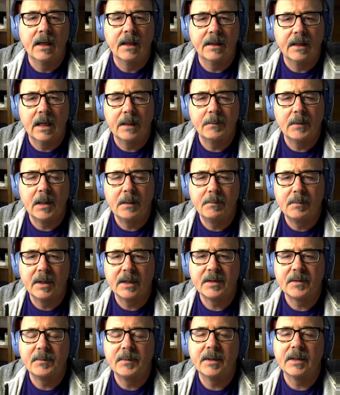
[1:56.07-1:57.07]
That may
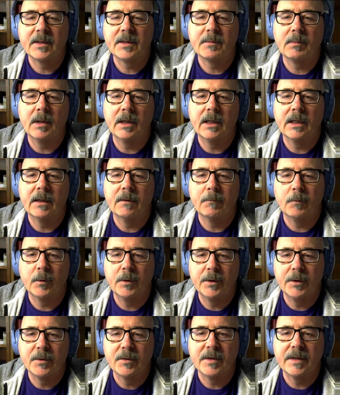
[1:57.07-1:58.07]
best be explained if
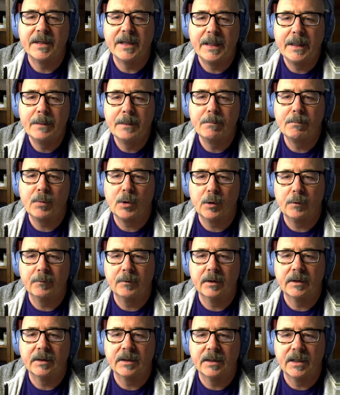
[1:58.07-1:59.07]
we use an
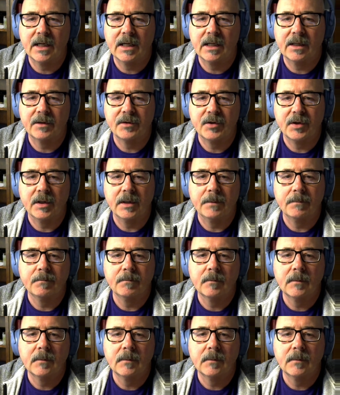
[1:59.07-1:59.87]
imperfect analogy.